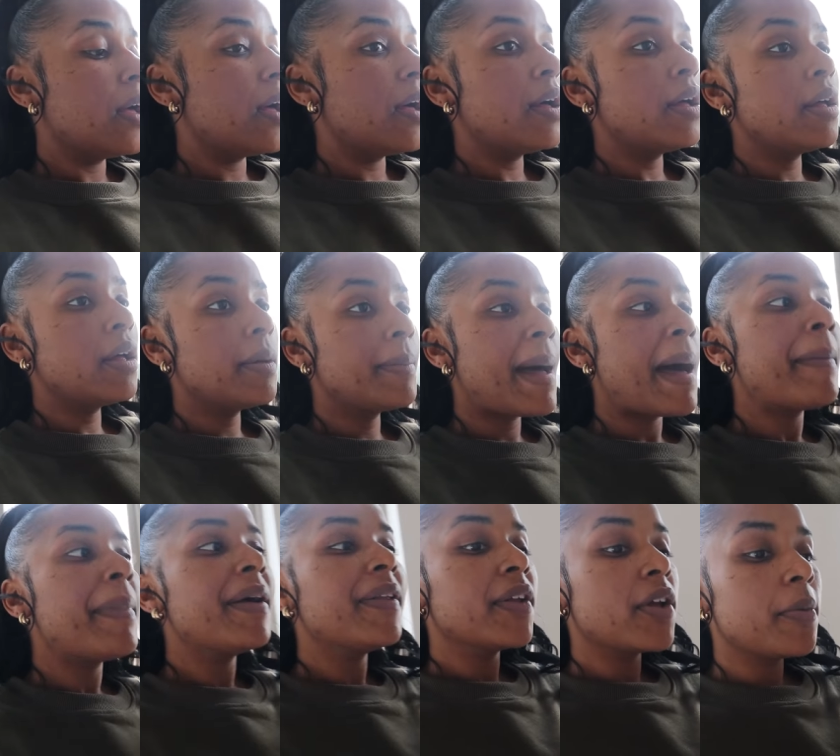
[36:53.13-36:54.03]
Um,
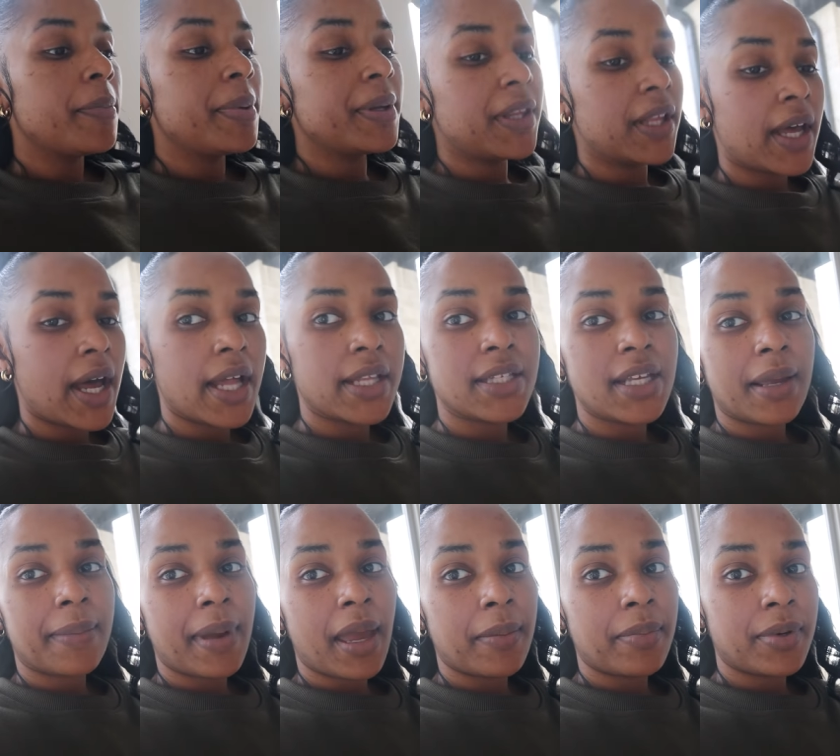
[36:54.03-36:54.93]
I'm either gonna put the
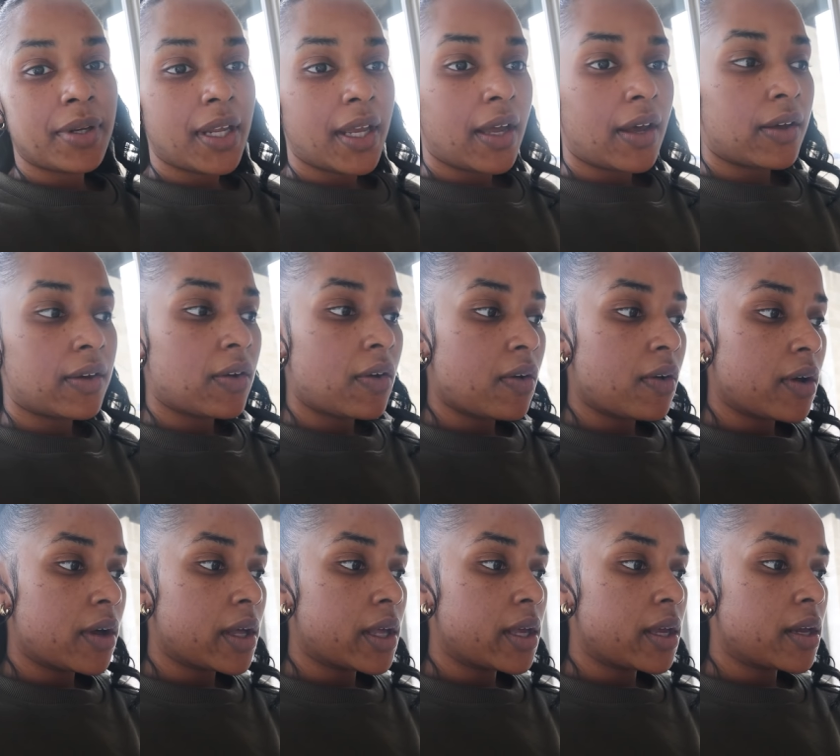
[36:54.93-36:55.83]
contact paper down
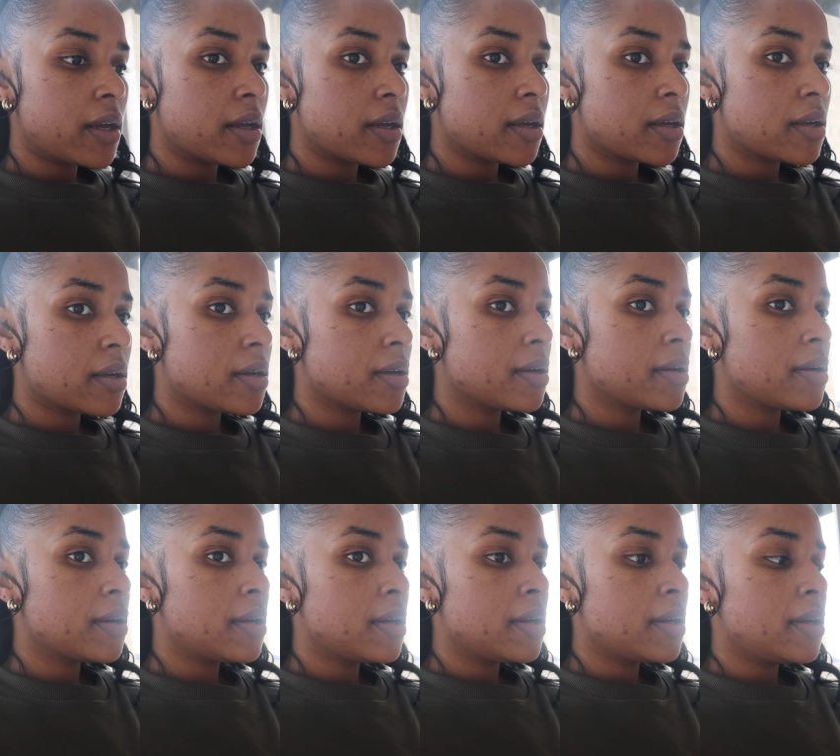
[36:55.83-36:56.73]
on
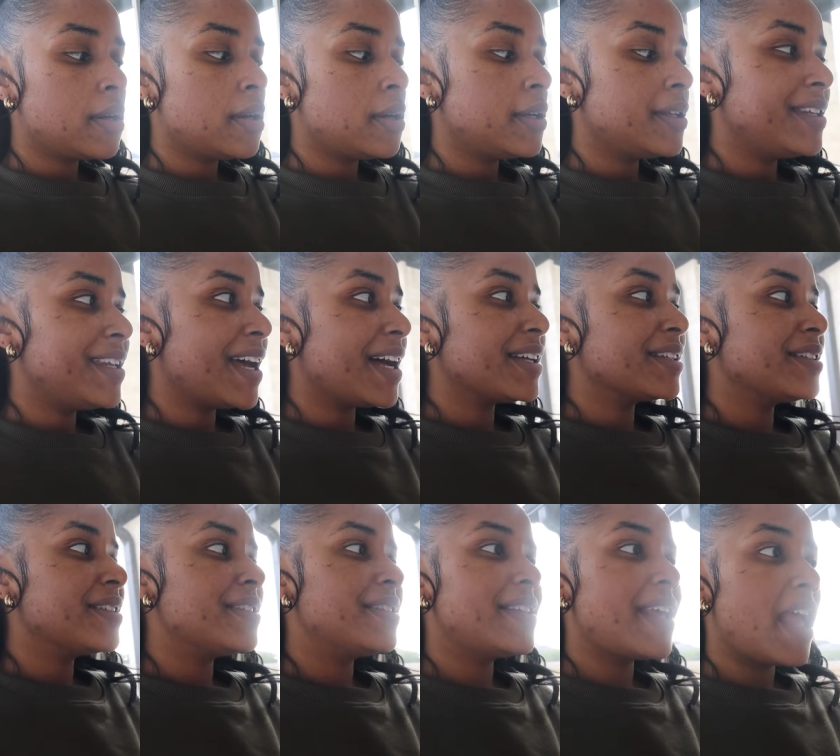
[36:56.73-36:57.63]

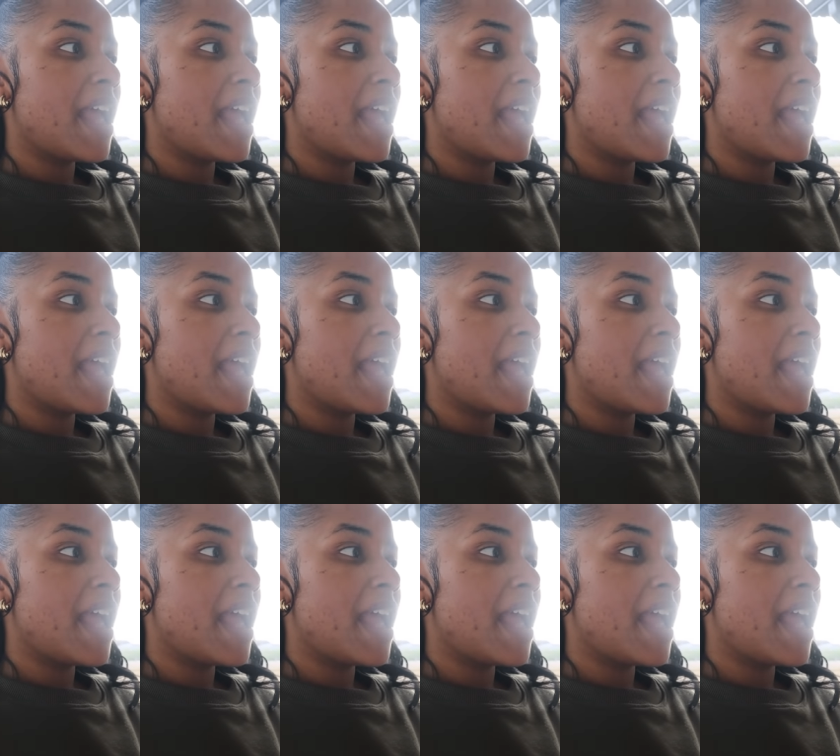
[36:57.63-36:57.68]
Dallas's